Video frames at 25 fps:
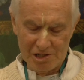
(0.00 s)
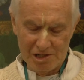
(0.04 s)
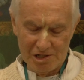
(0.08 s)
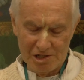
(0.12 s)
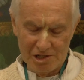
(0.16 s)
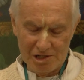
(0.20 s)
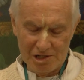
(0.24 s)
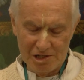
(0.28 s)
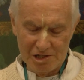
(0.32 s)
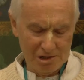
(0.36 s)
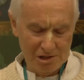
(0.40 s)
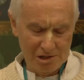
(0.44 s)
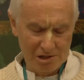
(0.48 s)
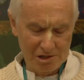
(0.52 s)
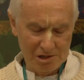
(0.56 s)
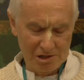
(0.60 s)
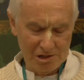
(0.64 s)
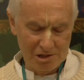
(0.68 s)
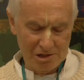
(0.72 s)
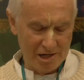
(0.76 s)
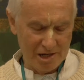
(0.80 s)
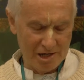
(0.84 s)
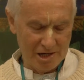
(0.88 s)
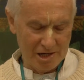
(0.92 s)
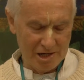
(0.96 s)
yet he was
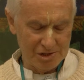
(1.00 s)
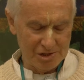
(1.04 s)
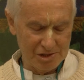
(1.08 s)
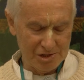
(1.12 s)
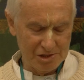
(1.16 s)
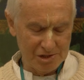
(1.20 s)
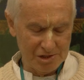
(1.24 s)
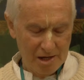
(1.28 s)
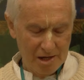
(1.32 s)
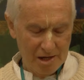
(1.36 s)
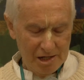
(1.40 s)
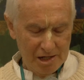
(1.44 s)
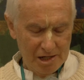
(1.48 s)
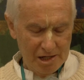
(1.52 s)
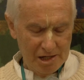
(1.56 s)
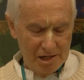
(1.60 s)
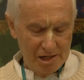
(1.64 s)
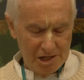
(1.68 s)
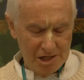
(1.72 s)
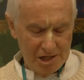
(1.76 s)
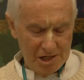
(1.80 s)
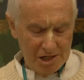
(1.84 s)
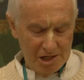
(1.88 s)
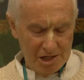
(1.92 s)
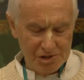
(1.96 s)
giving
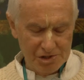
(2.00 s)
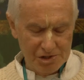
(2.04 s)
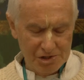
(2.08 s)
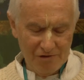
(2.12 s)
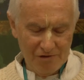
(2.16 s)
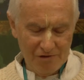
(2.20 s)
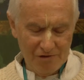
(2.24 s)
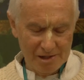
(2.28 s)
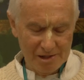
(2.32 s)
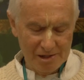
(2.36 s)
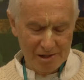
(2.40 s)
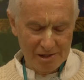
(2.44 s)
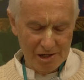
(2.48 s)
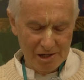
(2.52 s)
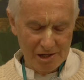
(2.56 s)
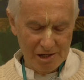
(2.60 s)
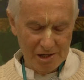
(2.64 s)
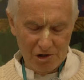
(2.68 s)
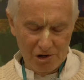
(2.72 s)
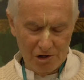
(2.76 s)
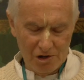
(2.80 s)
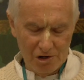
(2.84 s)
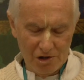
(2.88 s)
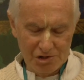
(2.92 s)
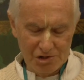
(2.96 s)
of constantly
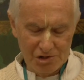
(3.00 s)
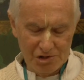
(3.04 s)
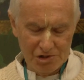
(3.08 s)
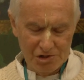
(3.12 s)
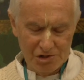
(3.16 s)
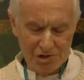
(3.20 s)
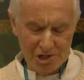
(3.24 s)
traveling.